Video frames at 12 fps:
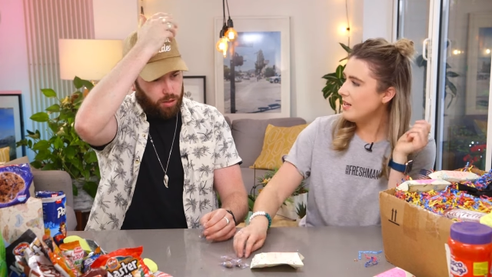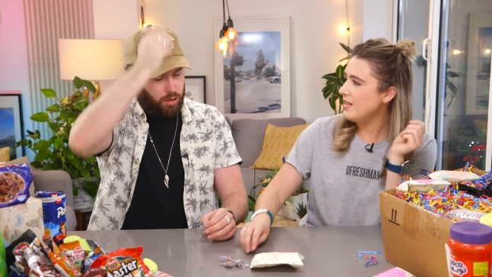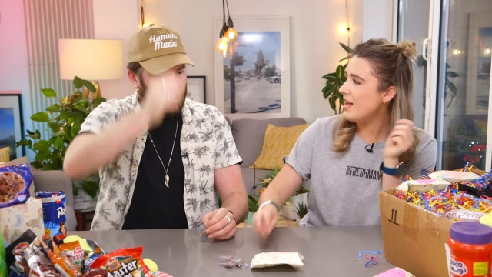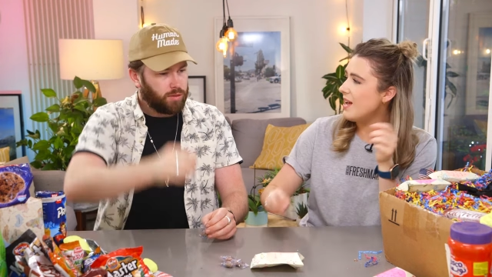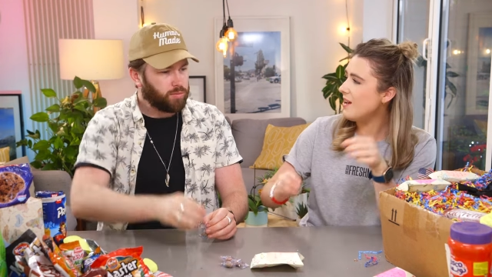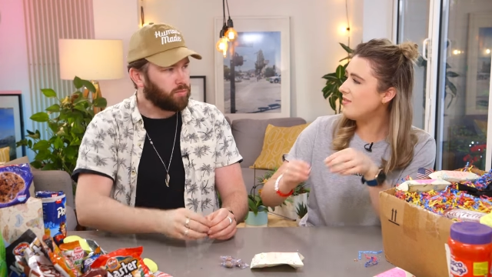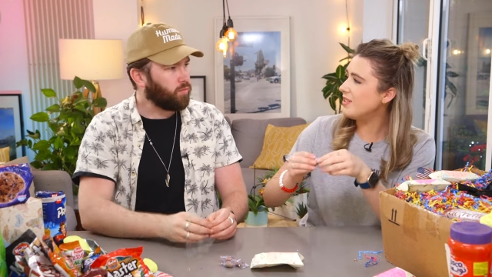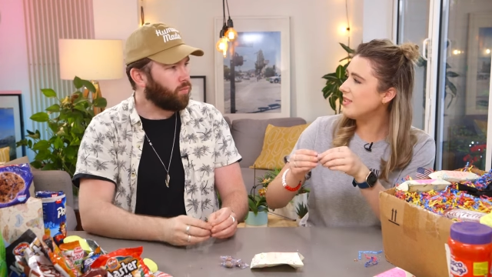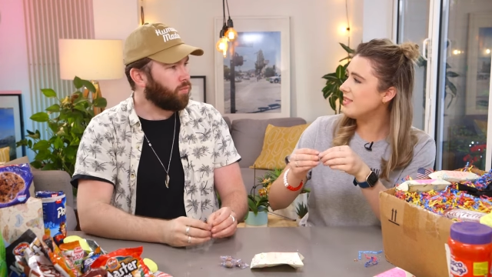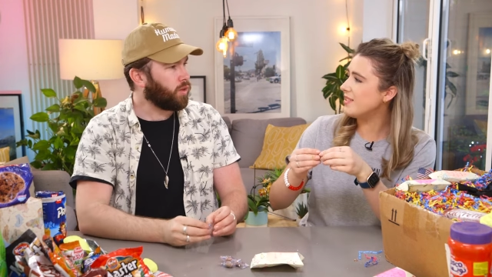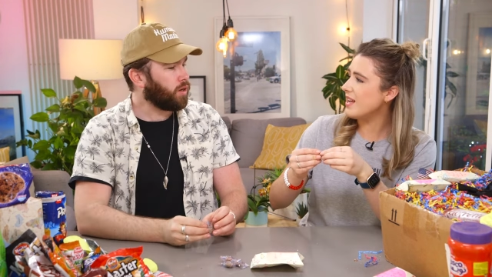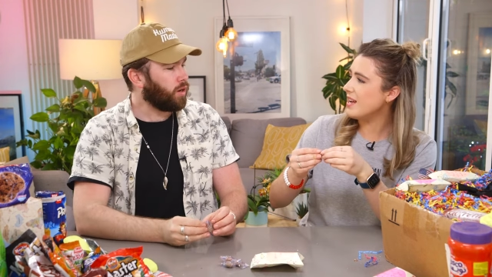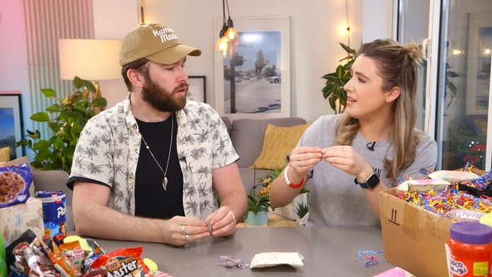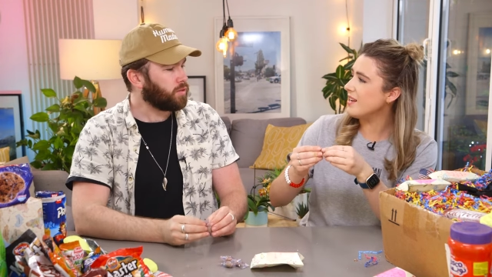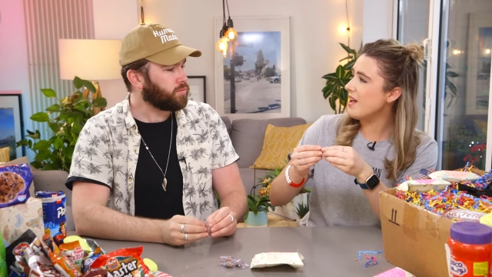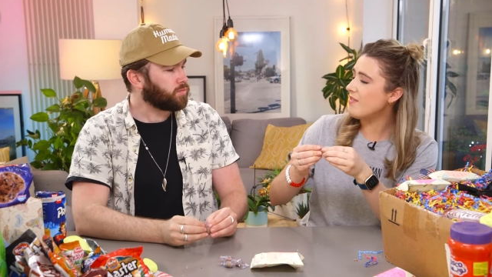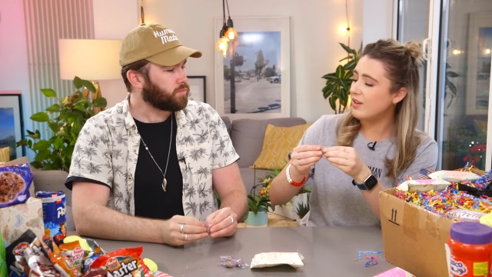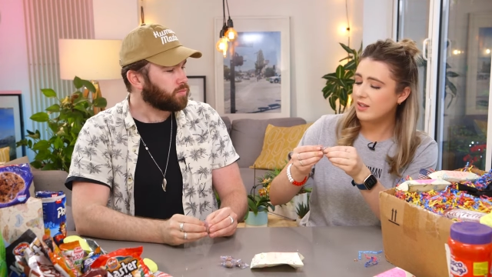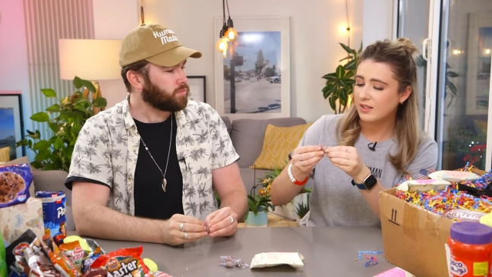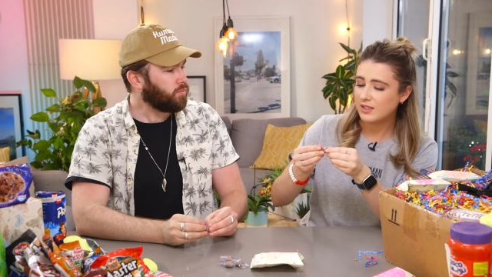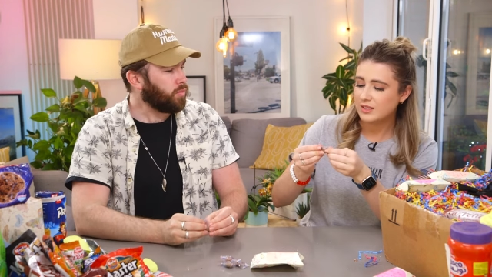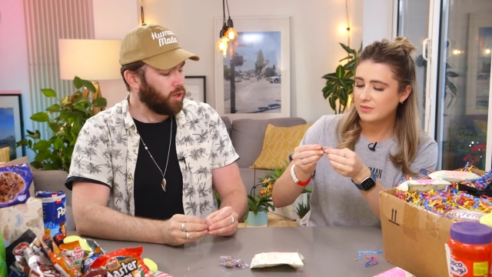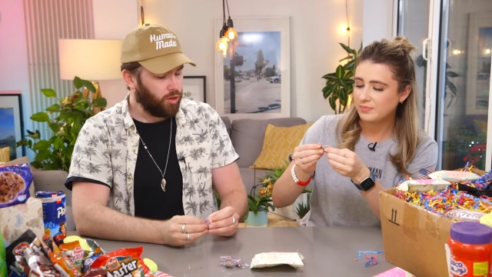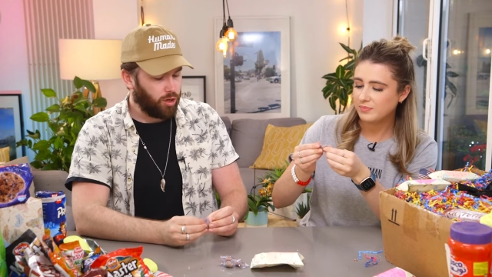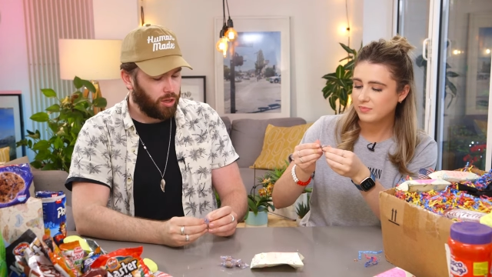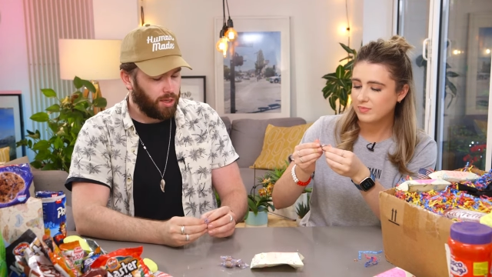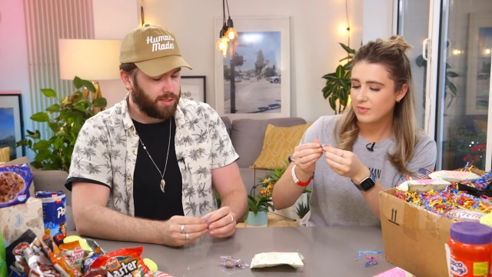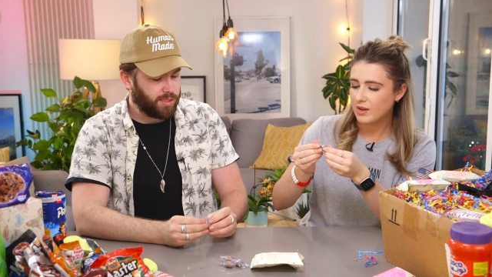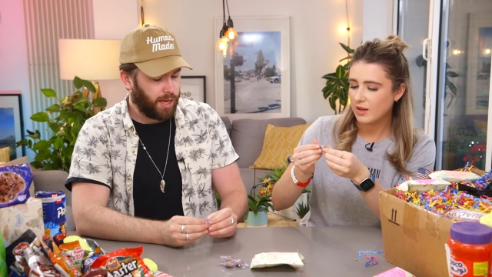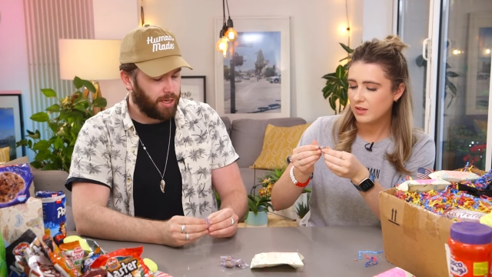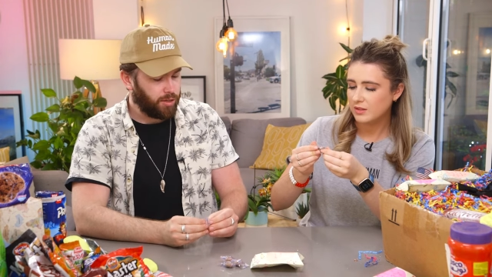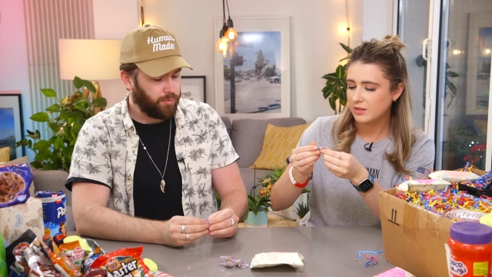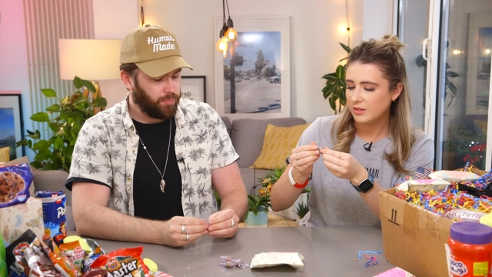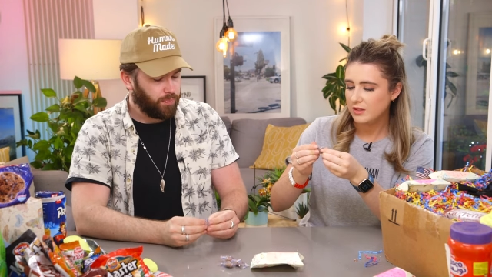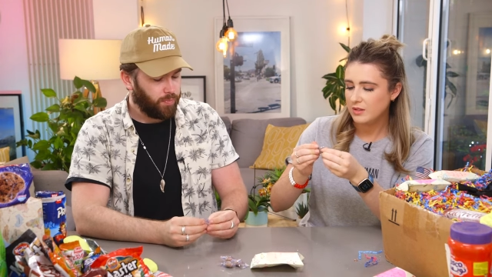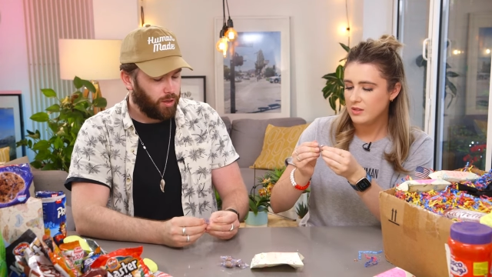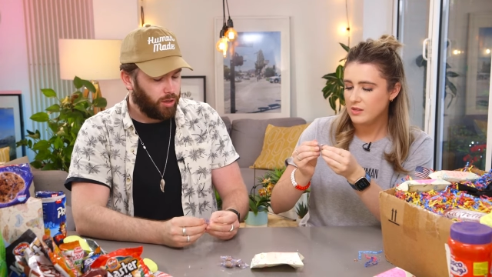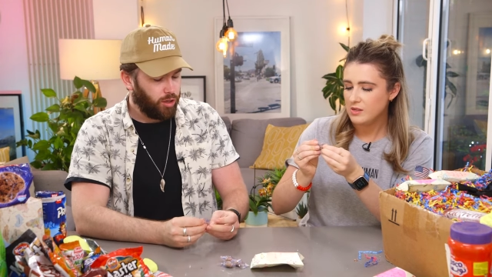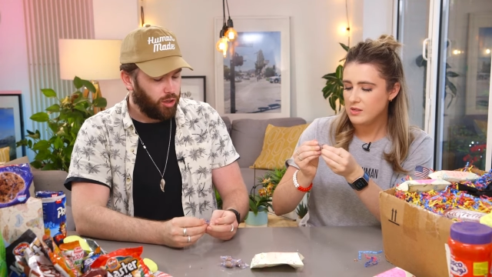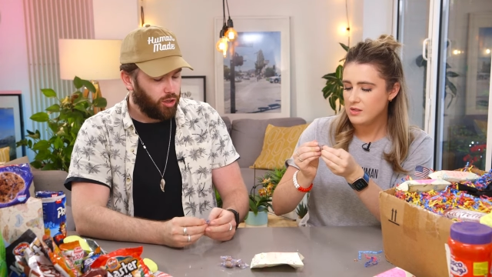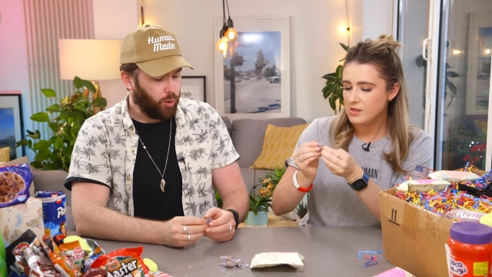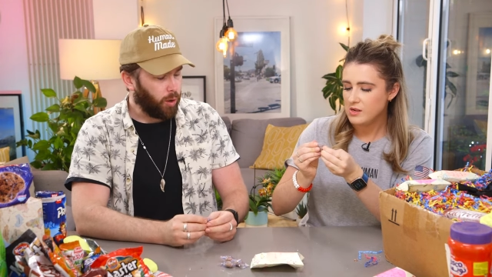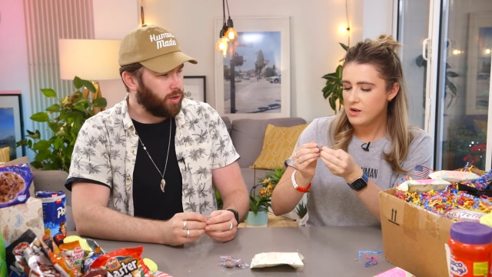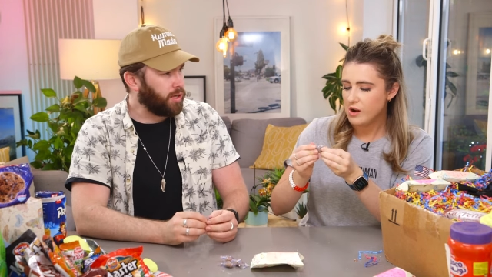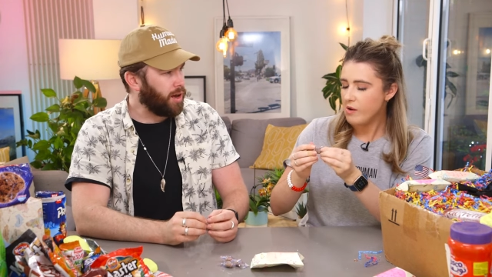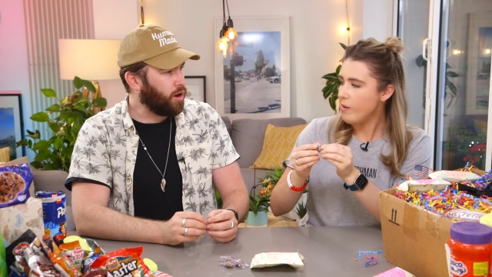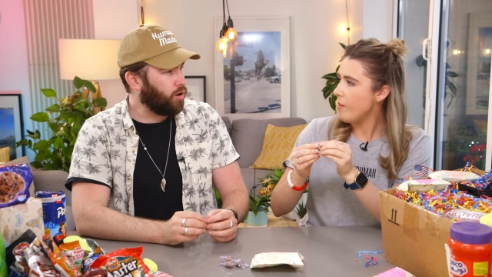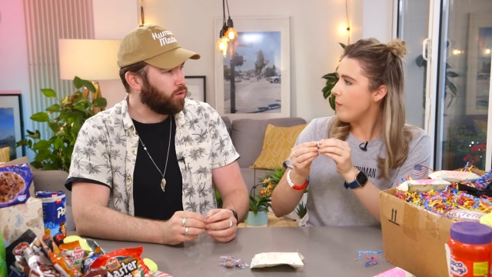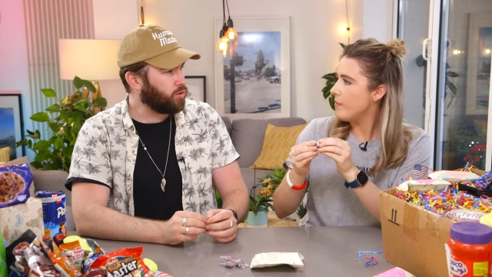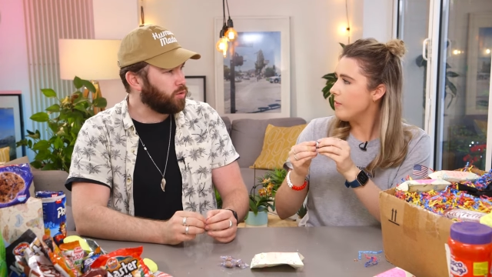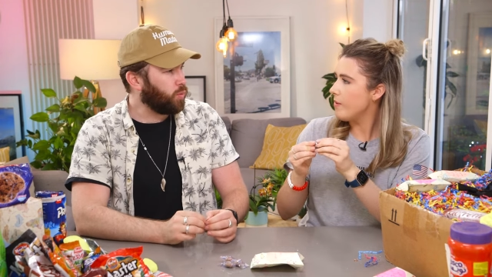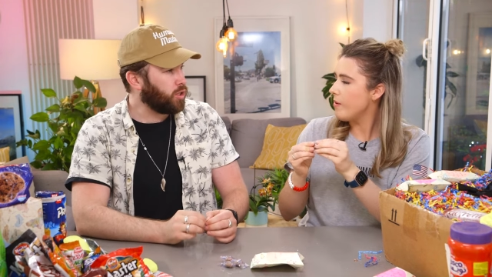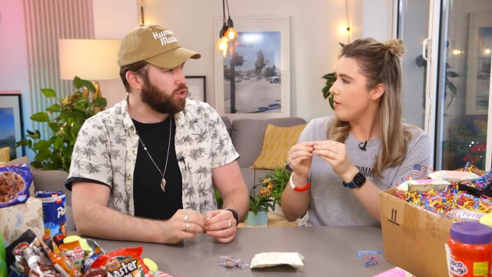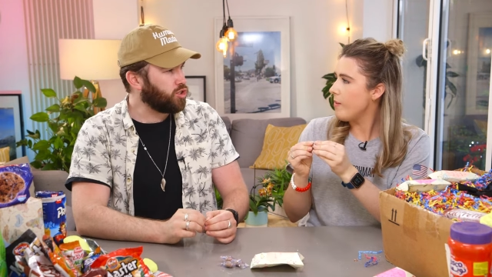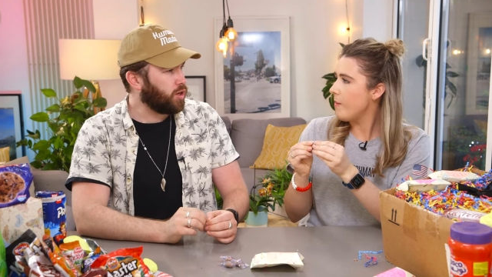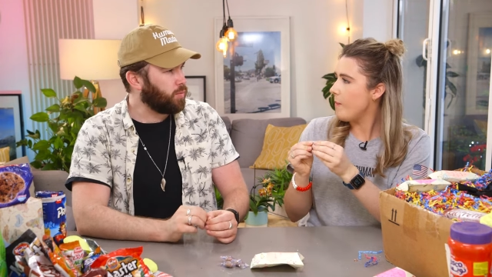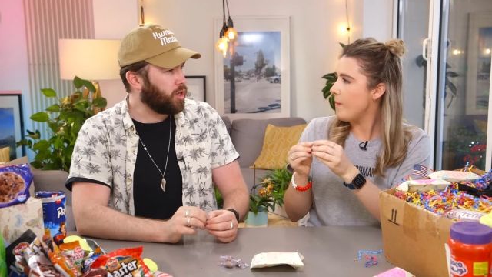Speaker 1: Never say never.
Speaker 2: No, they say you only get old when you stop